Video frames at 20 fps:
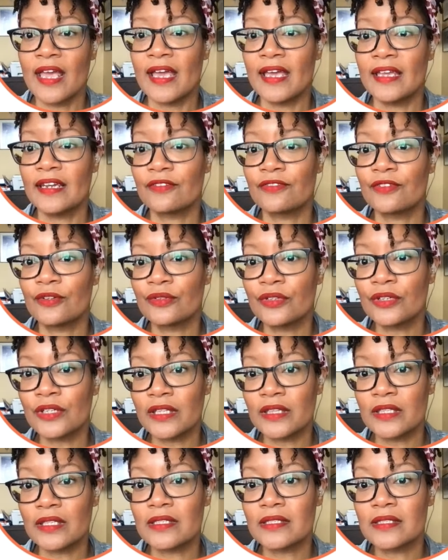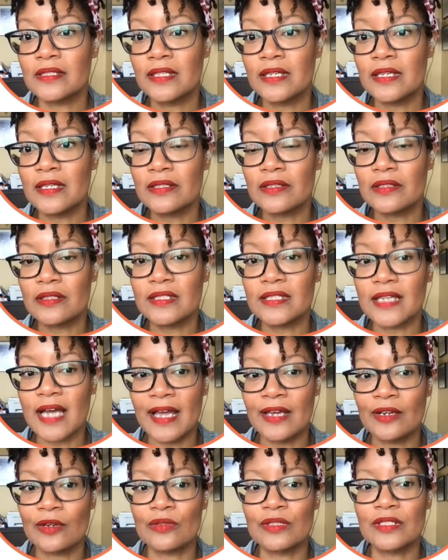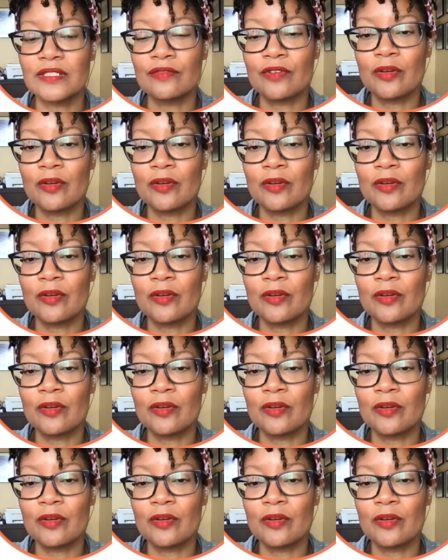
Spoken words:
And if you look at this, these are the titles.